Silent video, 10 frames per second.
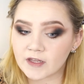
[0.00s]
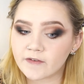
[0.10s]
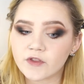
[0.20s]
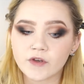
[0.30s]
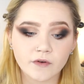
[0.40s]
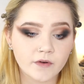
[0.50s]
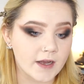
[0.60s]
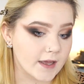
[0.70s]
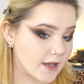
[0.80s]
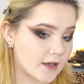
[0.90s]
even though I
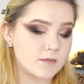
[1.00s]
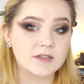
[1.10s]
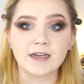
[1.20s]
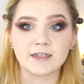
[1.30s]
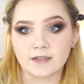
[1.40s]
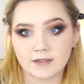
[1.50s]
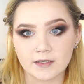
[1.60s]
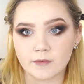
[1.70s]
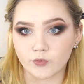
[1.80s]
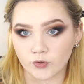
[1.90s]
am
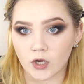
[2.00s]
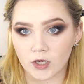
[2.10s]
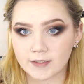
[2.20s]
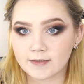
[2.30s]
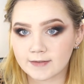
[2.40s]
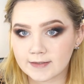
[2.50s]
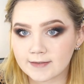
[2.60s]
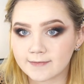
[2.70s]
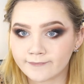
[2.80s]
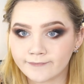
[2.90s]
technically
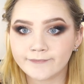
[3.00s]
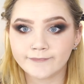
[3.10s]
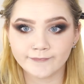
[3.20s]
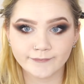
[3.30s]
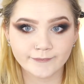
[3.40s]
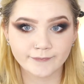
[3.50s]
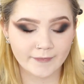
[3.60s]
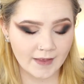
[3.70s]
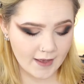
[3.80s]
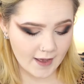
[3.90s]
bronze,
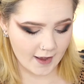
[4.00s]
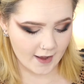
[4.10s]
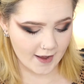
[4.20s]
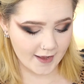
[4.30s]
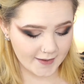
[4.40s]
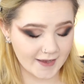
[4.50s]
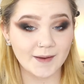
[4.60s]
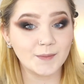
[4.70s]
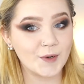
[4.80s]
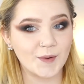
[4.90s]
I
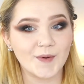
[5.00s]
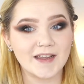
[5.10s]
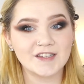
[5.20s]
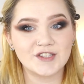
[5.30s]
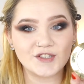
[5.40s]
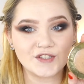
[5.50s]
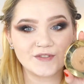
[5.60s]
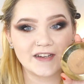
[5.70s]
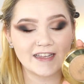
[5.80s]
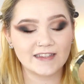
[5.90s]
am going to
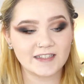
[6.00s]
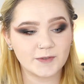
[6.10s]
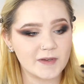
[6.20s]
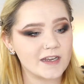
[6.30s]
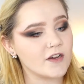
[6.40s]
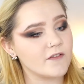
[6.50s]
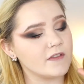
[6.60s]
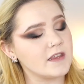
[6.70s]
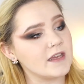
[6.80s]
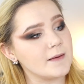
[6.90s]
do a little bit of
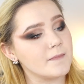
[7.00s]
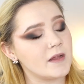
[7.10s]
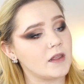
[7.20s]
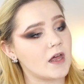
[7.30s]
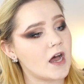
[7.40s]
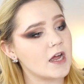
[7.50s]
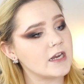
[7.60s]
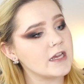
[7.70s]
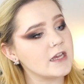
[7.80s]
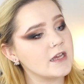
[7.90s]
the
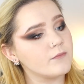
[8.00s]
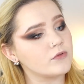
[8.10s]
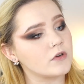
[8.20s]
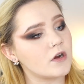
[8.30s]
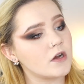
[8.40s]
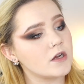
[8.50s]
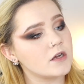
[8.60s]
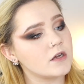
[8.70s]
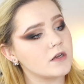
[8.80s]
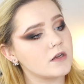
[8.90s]
Milani
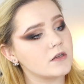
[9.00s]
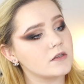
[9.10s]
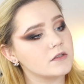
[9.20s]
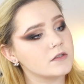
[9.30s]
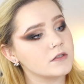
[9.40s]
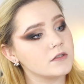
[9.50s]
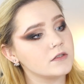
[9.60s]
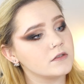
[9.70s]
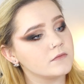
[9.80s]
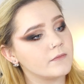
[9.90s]

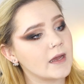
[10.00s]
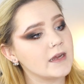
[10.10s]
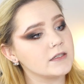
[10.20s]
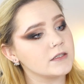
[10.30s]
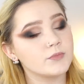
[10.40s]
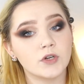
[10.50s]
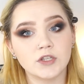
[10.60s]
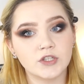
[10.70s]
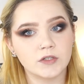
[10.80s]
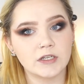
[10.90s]
bronzer, baked
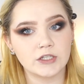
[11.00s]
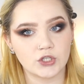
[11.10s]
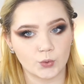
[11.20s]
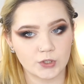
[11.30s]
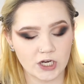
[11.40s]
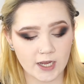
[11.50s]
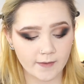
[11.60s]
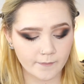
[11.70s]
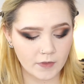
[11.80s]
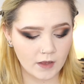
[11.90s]
bronzer in
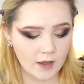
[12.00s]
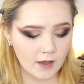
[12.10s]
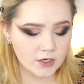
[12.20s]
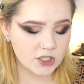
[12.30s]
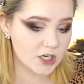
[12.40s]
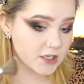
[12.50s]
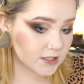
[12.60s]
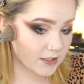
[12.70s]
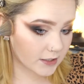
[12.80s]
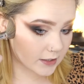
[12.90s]
Dolce.
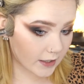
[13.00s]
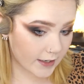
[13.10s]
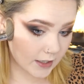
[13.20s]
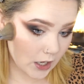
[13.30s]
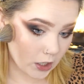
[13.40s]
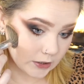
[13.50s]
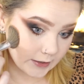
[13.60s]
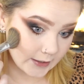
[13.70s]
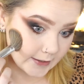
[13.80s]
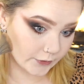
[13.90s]
Just like a
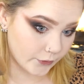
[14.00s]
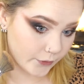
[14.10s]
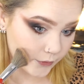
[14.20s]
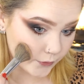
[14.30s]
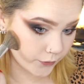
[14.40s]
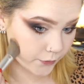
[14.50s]
little.